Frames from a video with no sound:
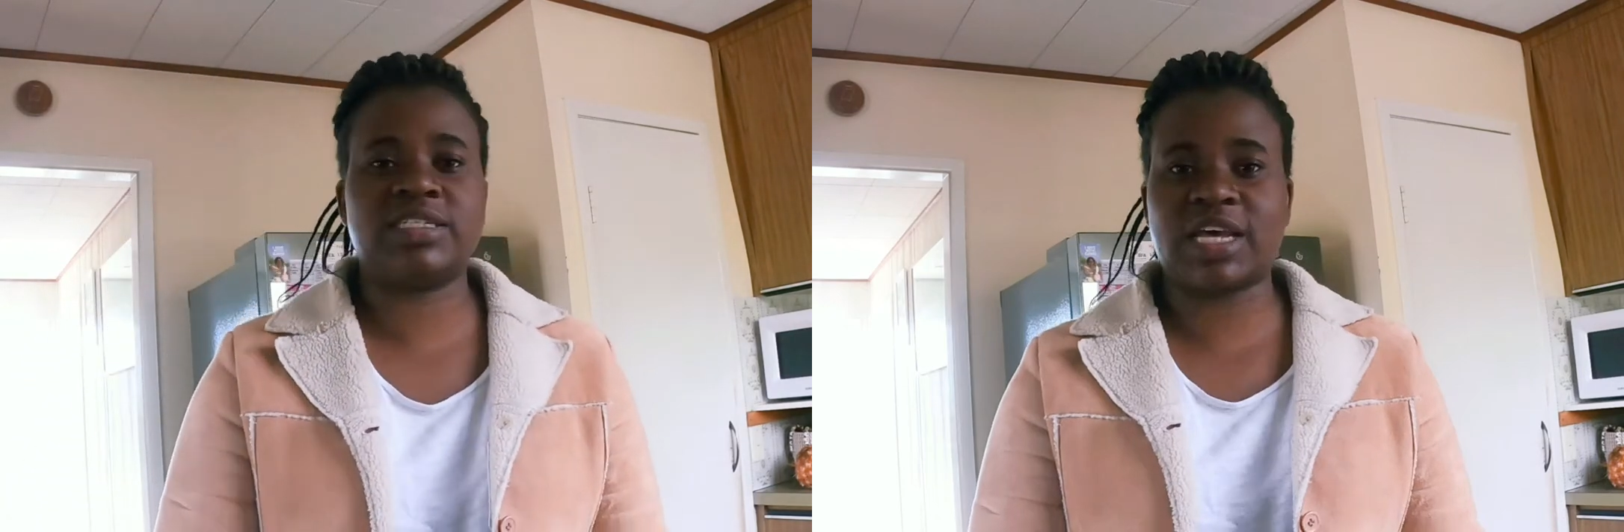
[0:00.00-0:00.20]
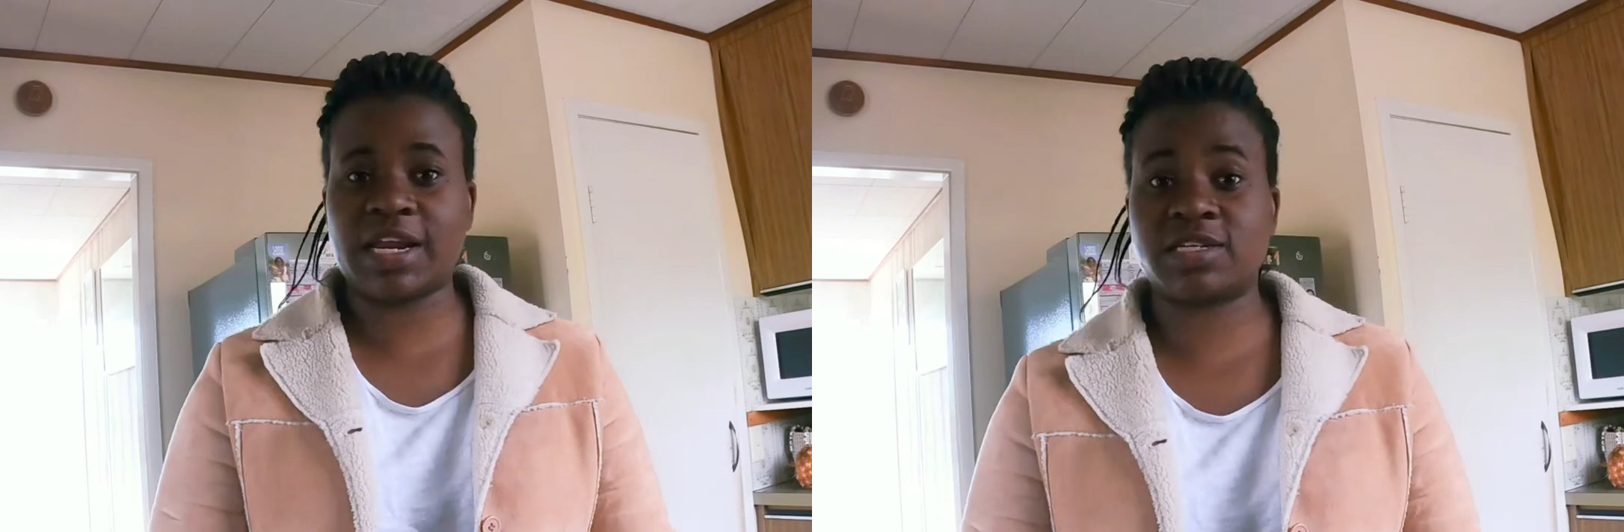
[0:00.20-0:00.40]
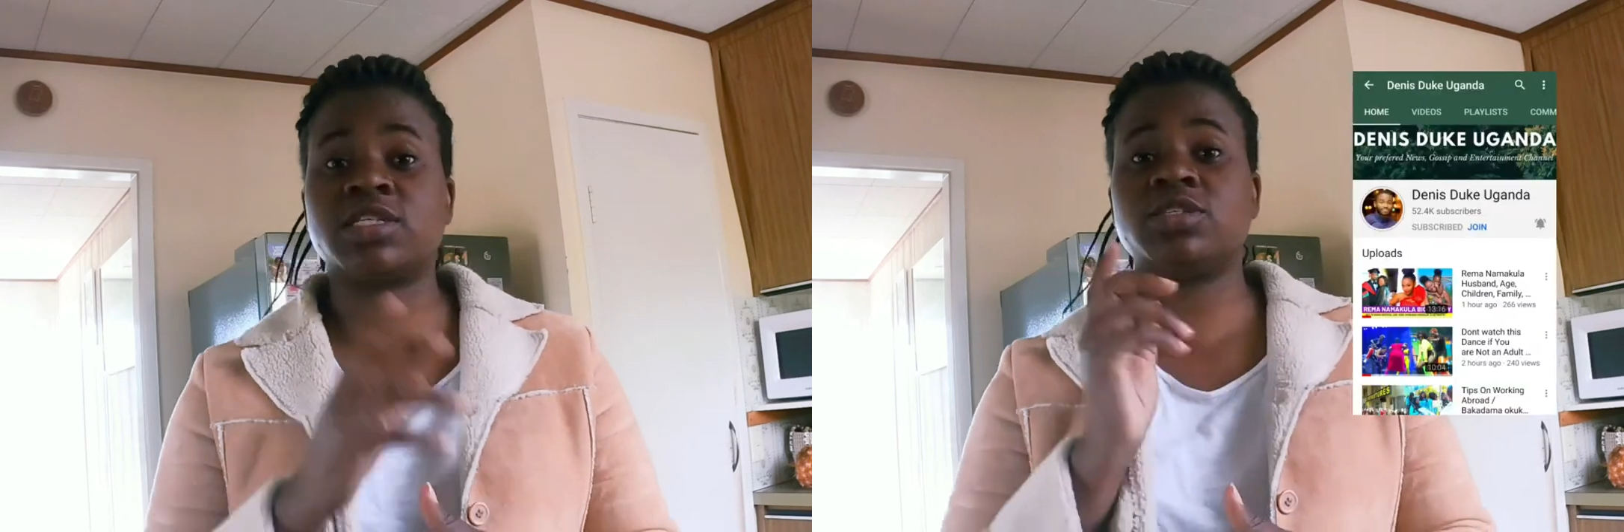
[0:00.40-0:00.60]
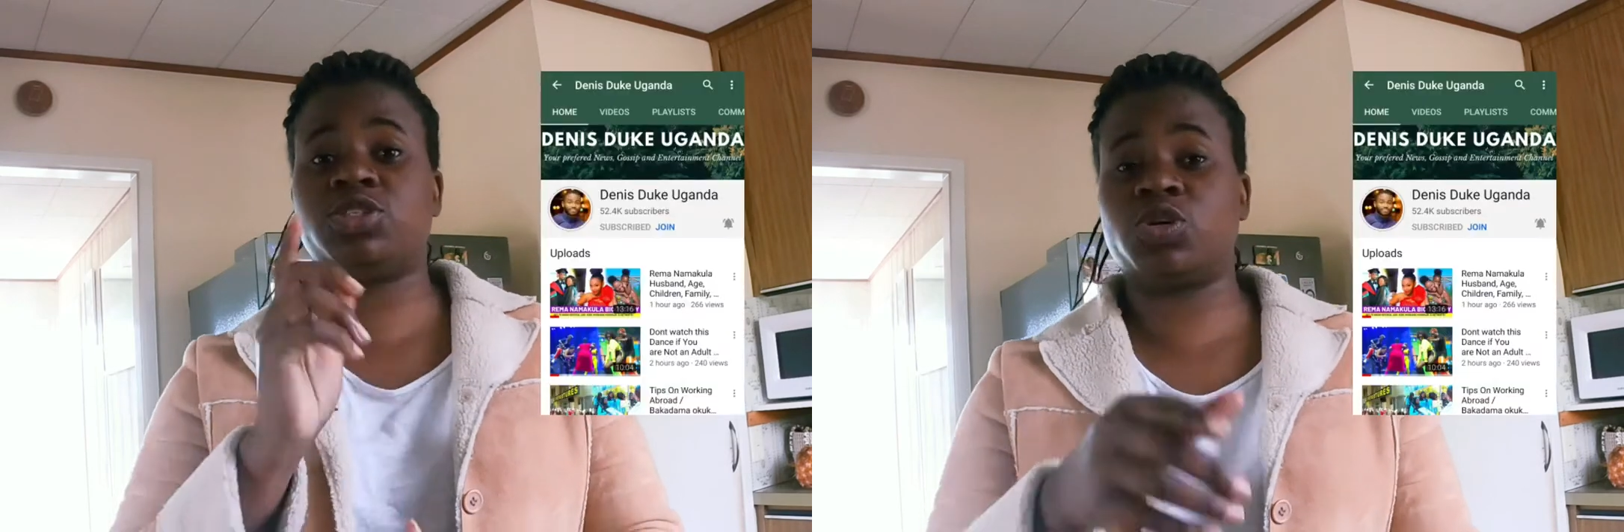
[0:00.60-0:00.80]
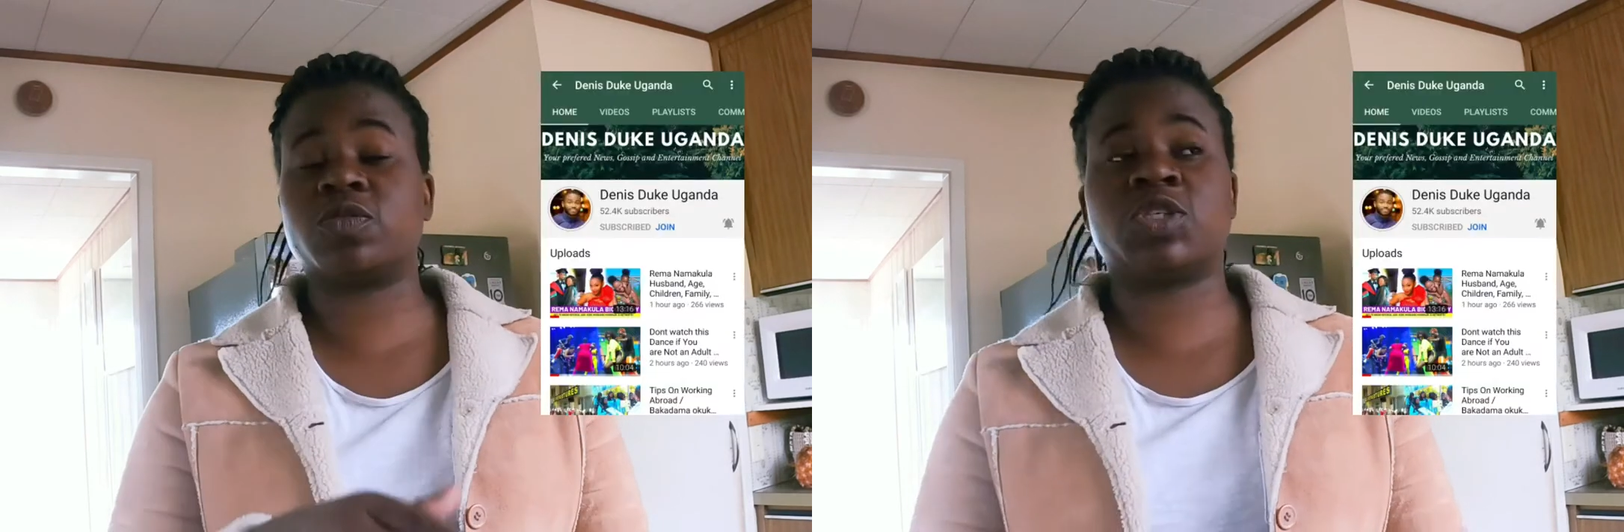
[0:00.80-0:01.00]
Dennis
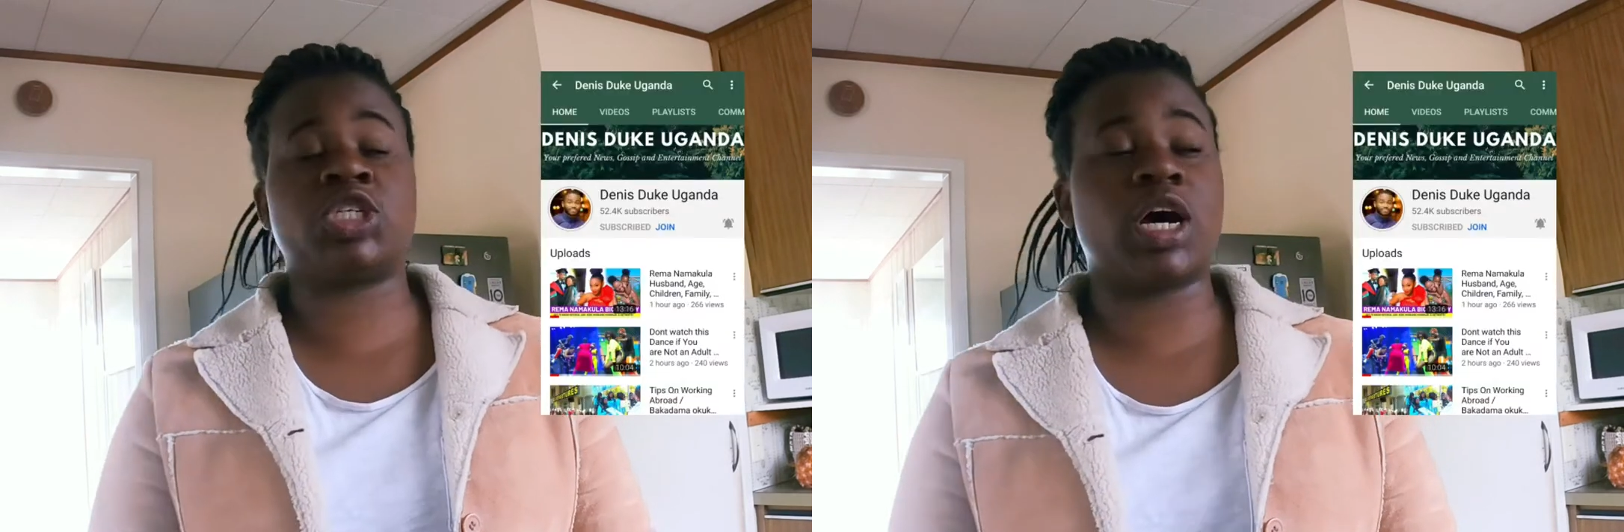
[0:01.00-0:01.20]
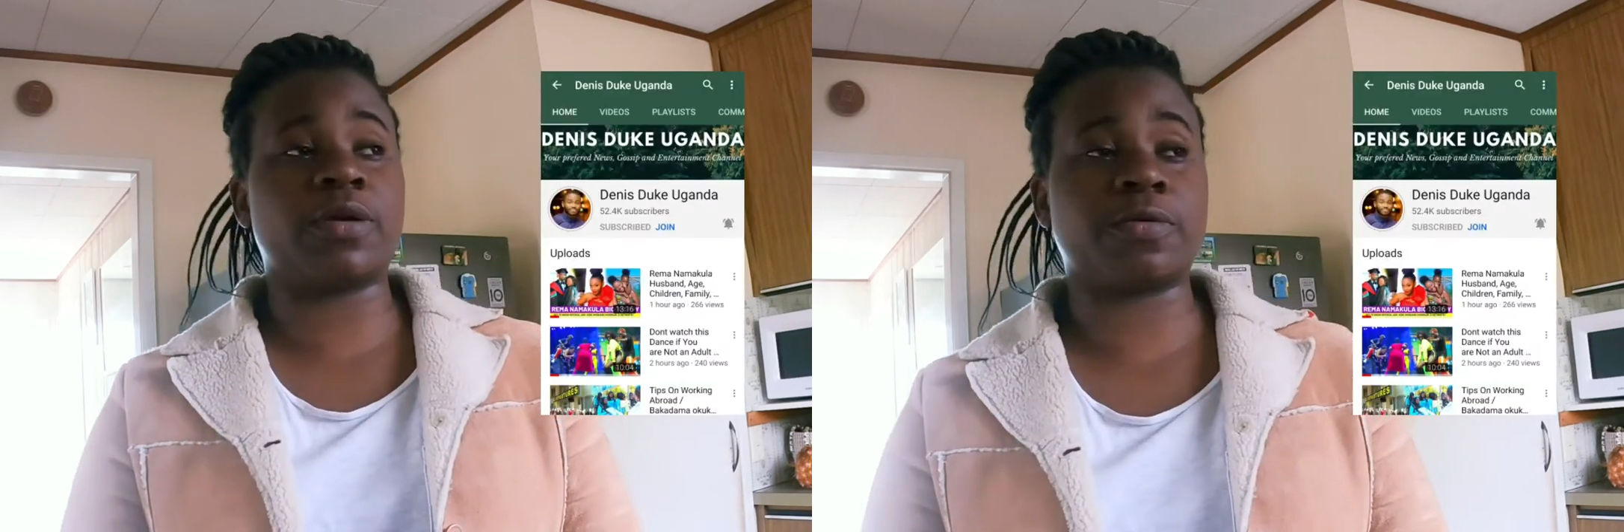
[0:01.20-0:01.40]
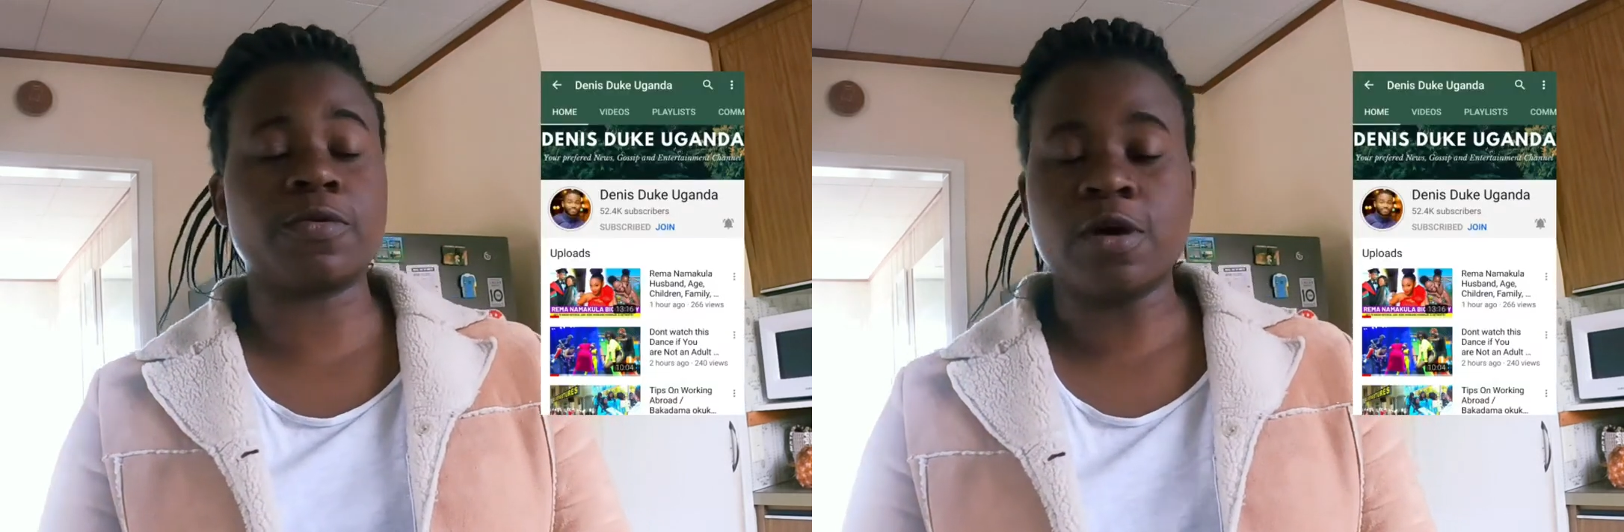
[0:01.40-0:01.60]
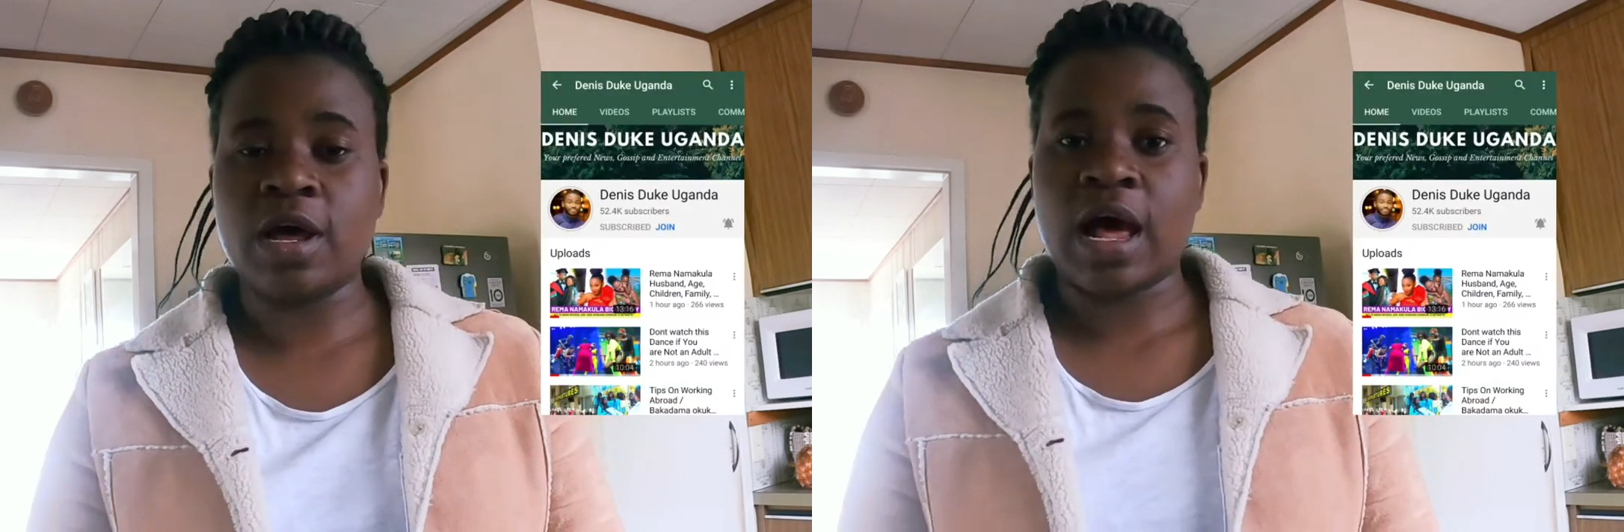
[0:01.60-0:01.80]
Duke's channel,